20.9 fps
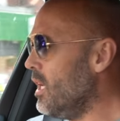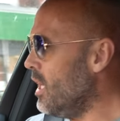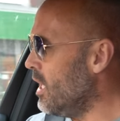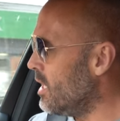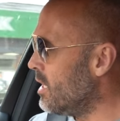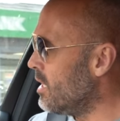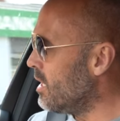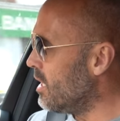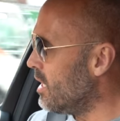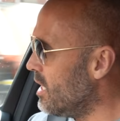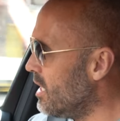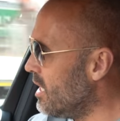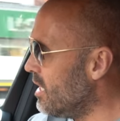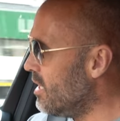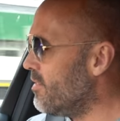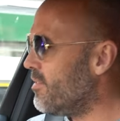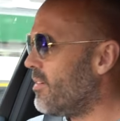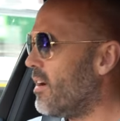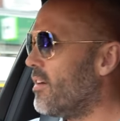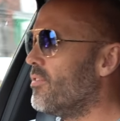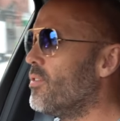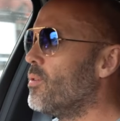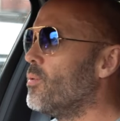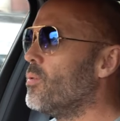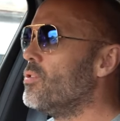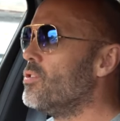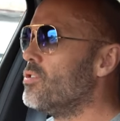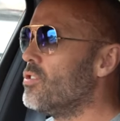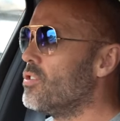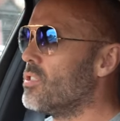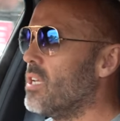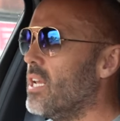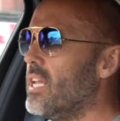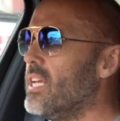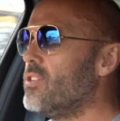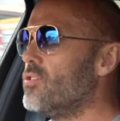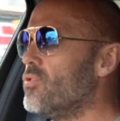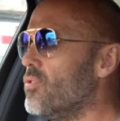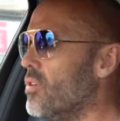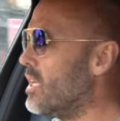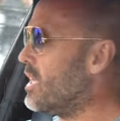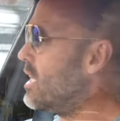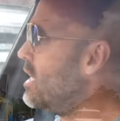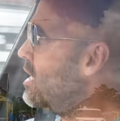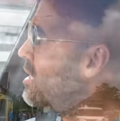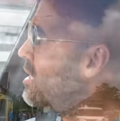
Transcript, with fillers: And if everyone just literally